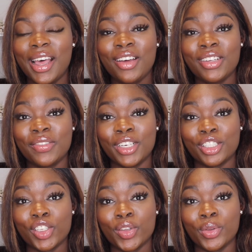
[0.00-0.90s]
give it a
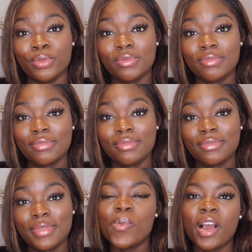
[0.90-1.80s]
2.
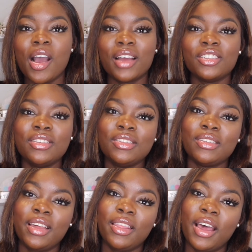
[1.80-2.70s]
Oh my gosh, let me
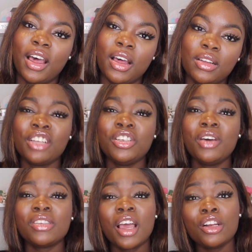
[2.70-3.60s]
say that. Actually, I
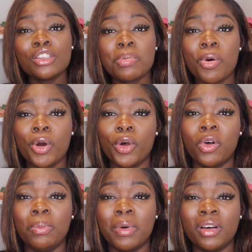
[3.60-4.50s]
was kind of
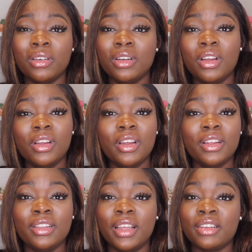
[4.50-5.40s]
spoiled, but
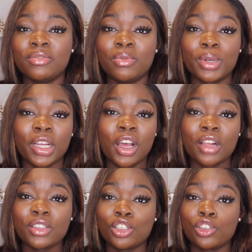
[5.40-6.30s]
then when it
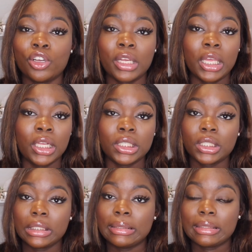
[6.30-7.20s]
got to a certain
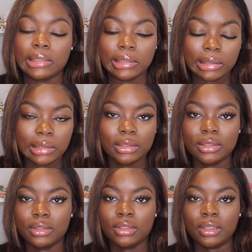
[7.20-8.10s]
age,
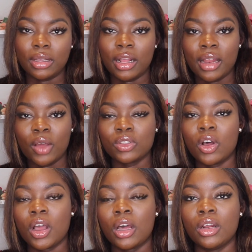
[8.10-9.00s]
that was
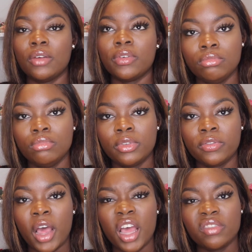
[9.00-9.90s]
all cut off.
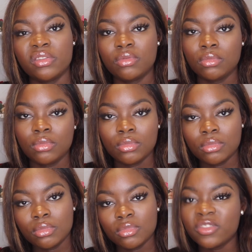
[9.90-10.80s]
5.
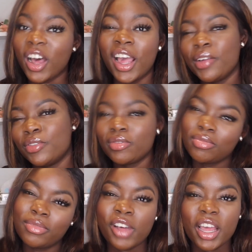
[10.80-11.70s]
5
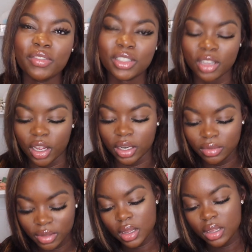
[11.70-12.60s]
is good.
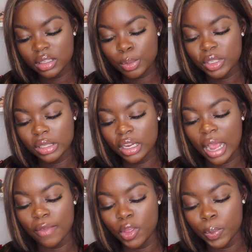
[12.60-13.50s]
Someone said,
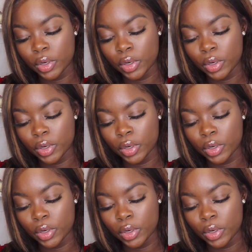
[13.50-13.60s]
have you